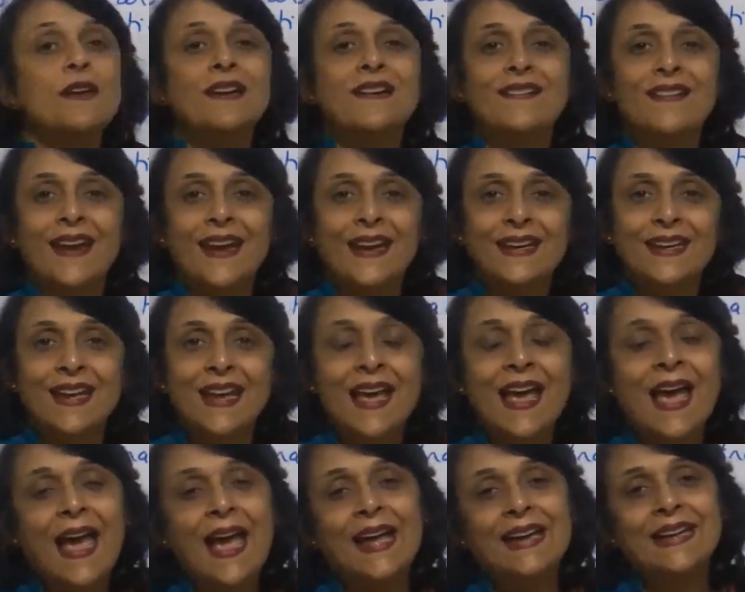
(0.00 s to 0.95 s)
filtrate.
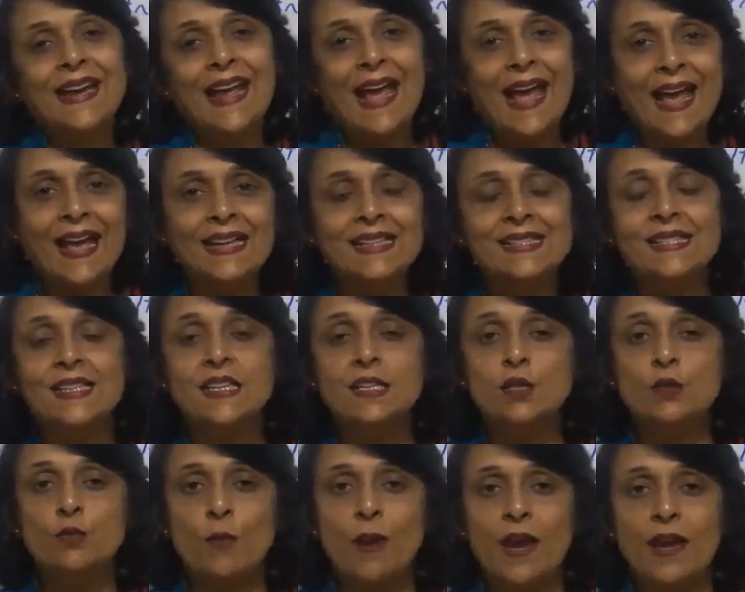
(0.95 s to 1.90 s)
And as
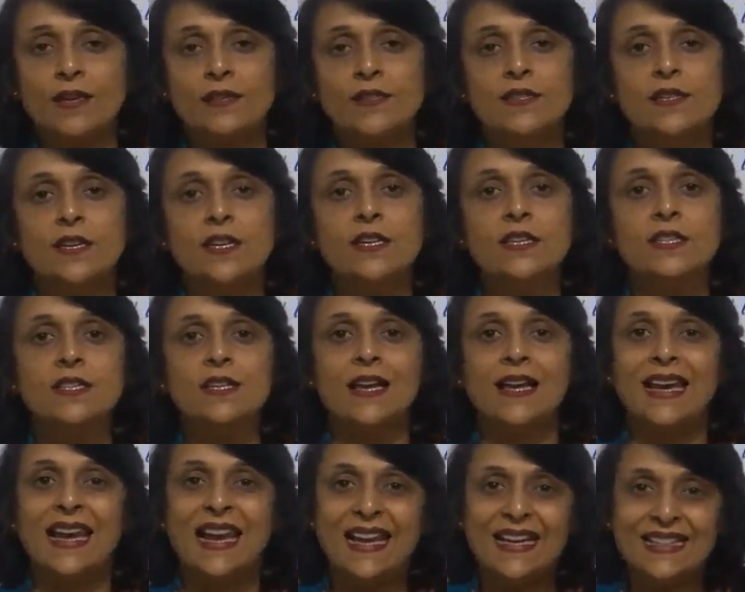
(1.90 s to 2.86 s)
this waste is
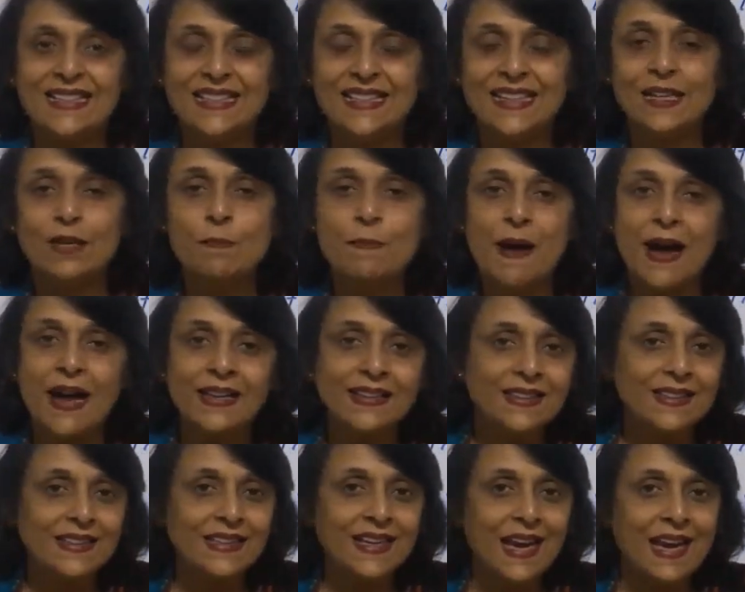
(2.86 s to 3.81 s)
collected by
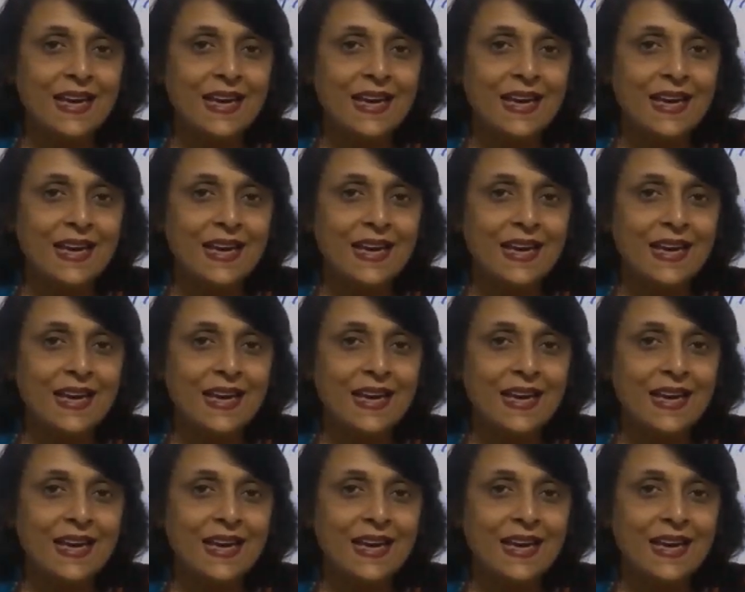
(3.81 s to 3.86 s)
the